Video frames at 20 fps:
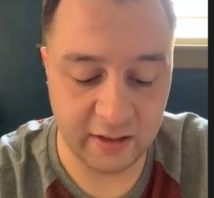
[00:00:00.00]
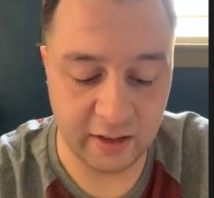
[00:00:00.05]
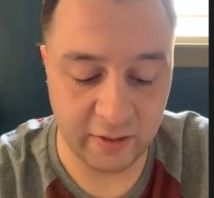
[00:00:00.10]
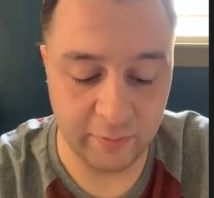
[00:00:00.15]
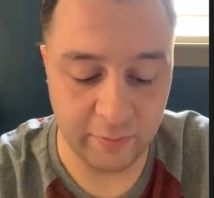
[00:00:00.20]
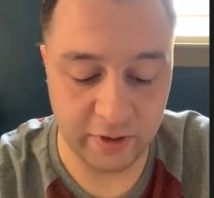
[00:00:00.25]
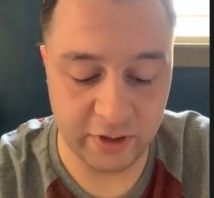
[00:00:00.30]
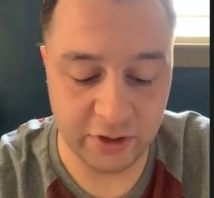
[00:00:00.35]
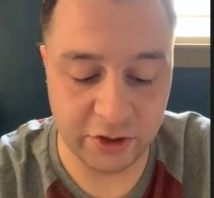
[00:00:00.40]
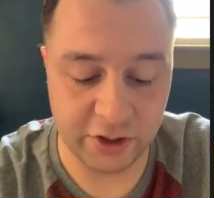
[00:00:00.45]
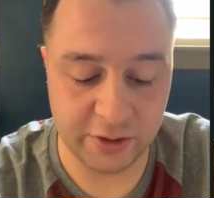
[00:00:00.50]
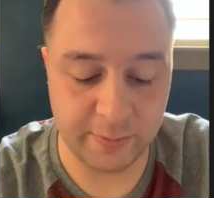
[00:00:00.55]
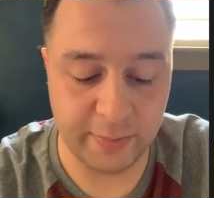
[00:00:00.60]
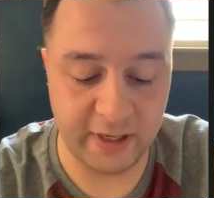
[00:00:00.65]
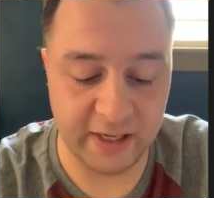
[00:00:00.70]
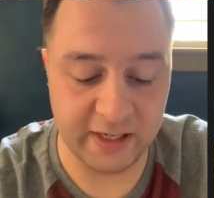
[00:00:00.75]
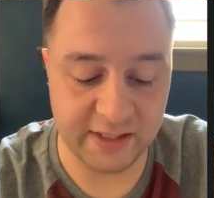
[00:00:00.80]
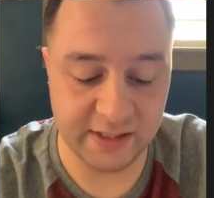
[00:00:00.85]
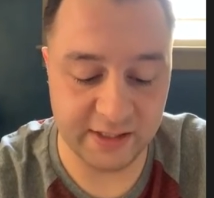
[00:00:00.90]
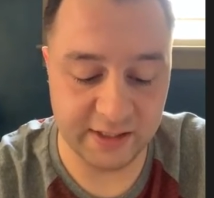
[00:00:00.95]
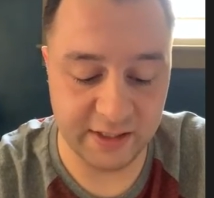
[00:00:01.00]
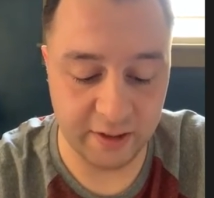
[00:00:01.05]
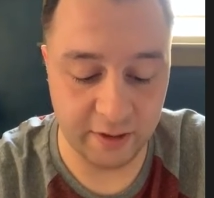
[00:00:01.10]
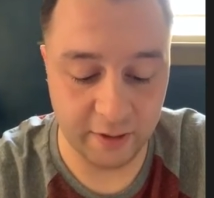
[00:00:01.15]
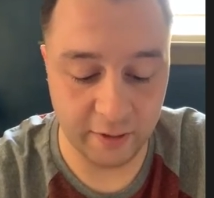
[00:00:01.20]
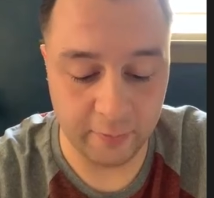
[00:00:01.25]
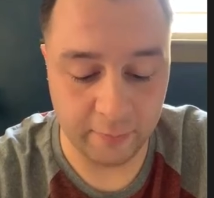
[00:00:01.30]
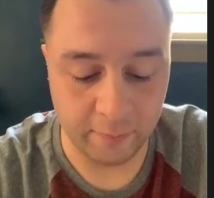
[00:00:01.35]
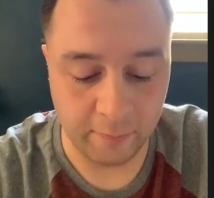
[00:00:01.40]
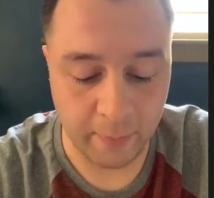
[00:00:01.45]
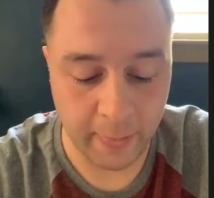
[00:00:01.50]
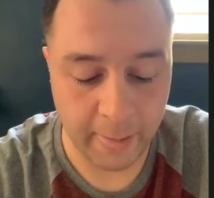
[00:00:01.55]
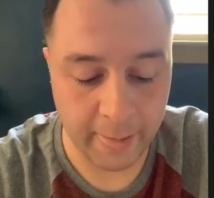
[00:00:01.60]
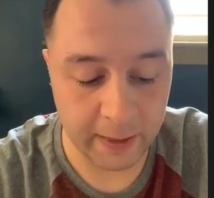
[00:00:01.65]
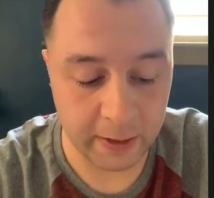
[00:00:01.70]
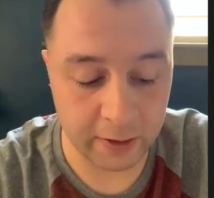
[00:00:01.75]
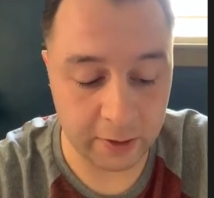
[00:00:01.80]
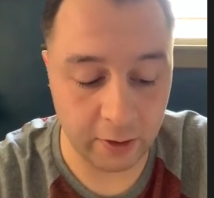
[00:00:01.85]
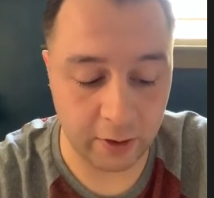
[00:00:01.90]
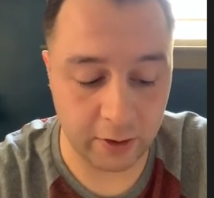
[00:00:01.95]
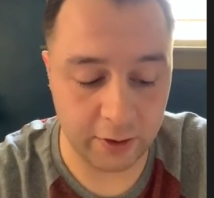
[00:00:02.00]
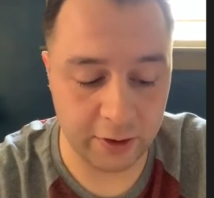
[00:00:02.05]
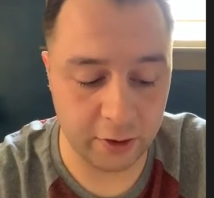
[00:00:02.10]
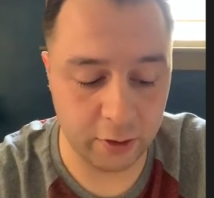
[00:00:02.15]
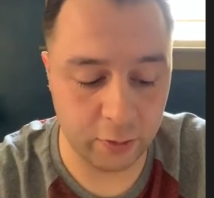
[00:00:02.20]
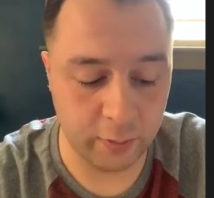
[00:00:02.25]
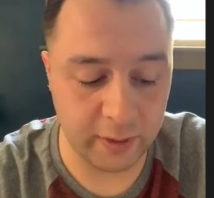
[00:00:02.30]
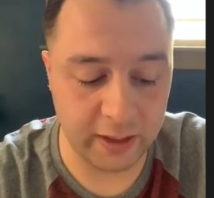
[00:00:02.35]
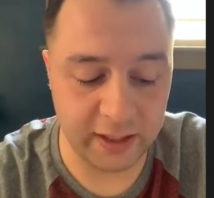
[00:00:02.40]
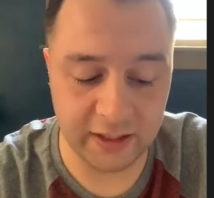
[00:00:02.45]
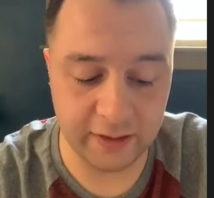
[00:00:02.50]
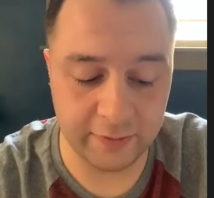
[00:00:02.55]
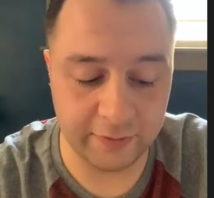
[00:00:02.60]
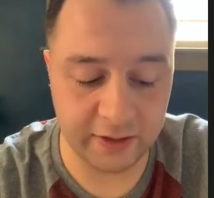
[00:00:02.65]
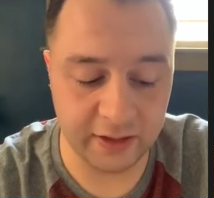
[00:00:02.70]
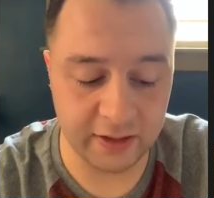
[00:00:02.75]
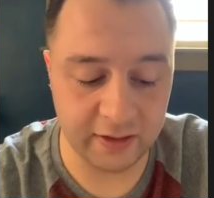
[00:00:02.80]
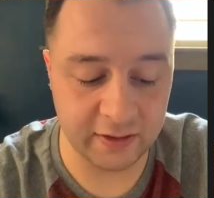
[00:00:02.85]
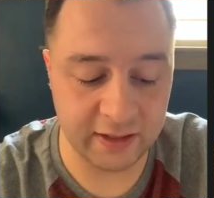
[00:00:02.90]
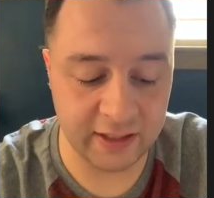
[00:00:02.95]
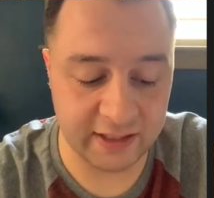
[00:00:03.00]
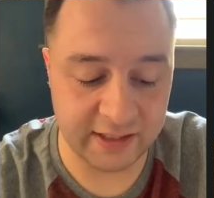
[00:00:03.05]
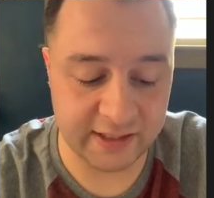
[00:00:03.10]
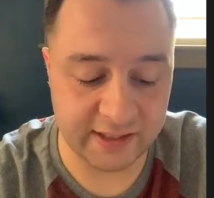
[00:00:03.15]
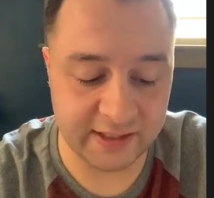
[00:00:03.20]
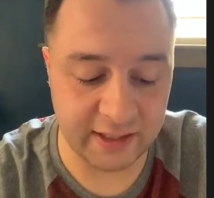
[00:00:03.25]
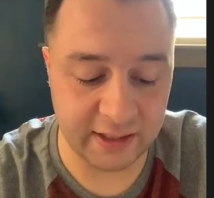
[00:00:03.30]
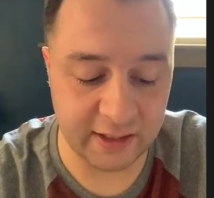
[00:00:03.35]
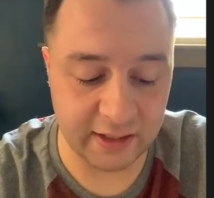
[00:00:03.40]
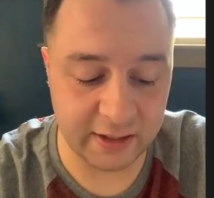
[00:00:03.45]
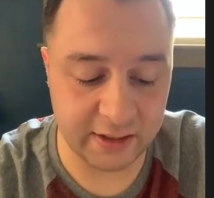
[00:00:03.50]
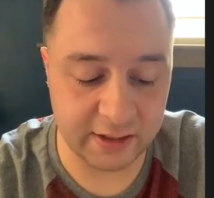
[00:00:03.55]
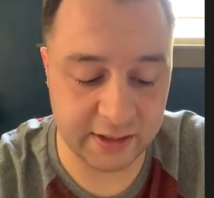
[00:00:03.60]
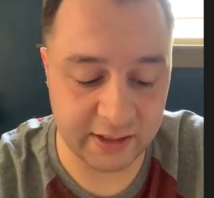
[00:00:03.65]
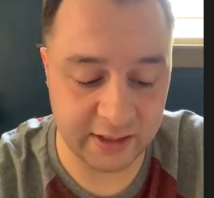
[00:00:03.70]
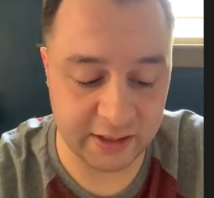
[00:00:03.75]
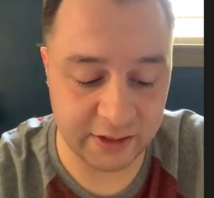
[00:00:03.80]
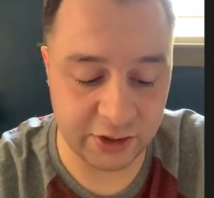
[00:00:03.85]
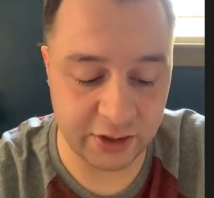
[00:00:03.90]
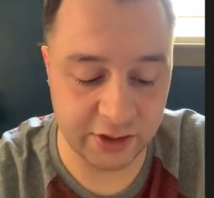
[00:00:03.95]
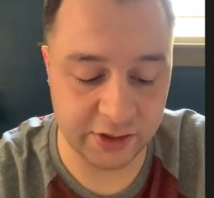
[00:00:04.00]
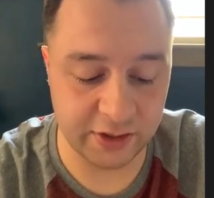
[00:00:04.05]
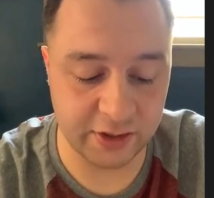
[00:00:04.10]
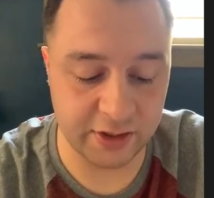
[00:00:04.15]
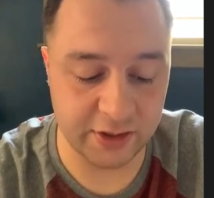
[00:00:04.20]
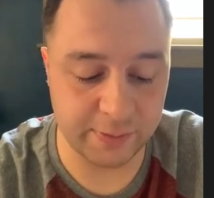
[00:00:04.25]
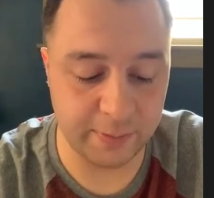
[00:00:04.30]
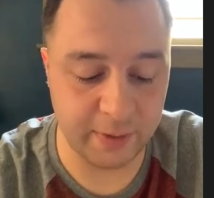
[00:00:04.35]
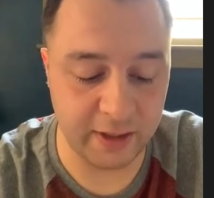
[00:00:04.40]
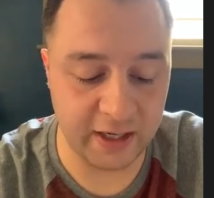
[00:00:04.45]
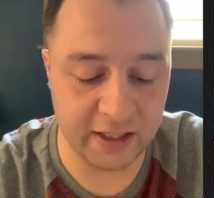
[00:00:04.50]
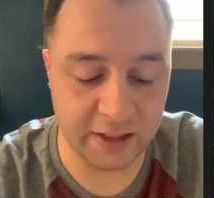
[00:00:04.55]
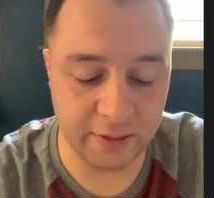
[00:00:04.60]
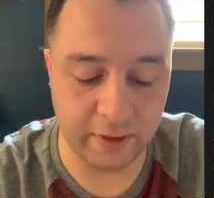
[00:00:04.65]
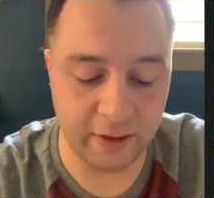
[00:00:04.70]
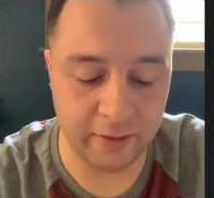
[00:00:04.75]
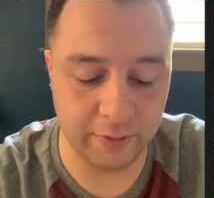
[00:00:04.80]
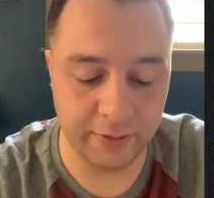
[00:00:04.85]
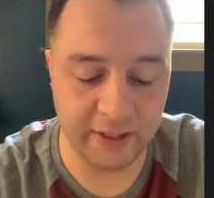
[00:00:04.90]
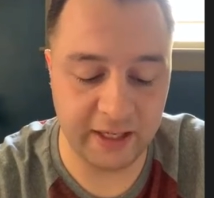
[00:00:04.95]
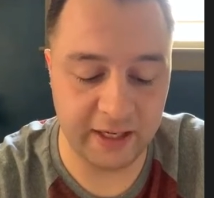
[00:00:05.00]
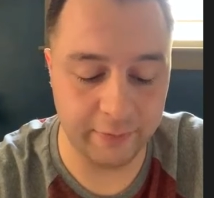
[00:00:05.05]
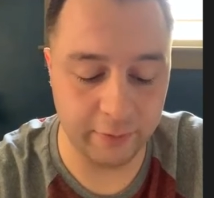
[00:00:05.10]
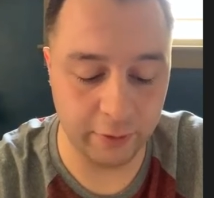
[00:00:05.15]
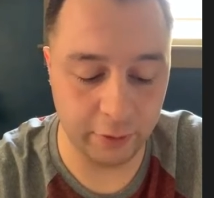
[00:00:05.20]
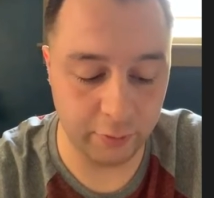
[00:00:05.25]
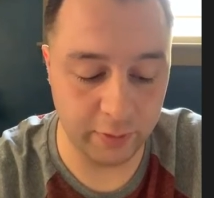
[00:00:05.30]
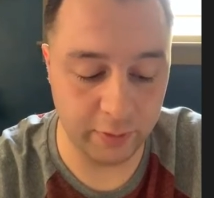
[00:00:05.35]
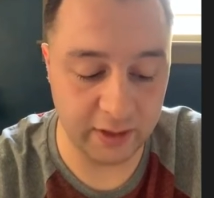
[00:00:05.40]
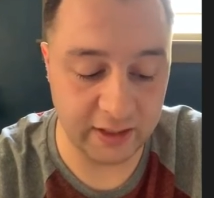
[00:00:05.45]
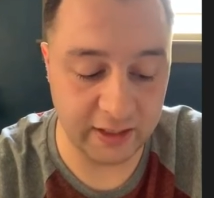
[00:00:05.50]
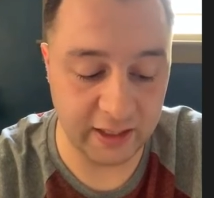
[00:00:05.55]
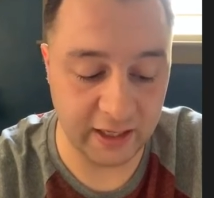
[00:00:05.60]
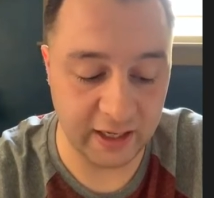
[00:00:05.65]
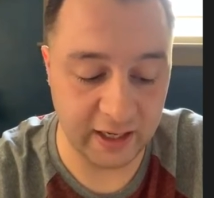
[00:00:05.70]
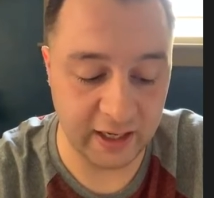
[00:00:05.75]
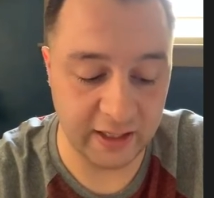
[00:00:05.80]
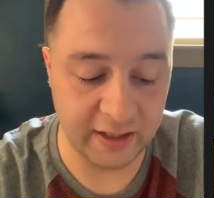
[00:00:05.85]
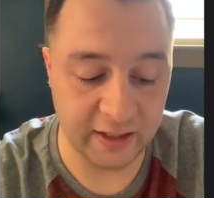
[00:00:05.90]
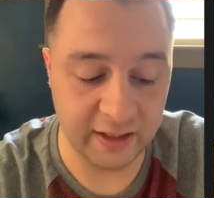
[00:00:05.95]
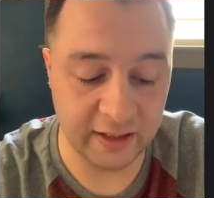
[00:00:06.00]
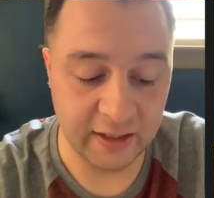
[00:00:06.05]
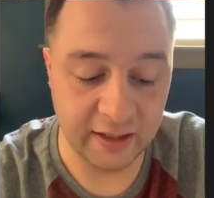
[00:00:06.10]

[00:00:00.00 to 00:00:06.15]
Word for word: and ran just past his ear. Cardio, weightlifting, and kinesthetics had chiseled his body to rival that of a Greek god.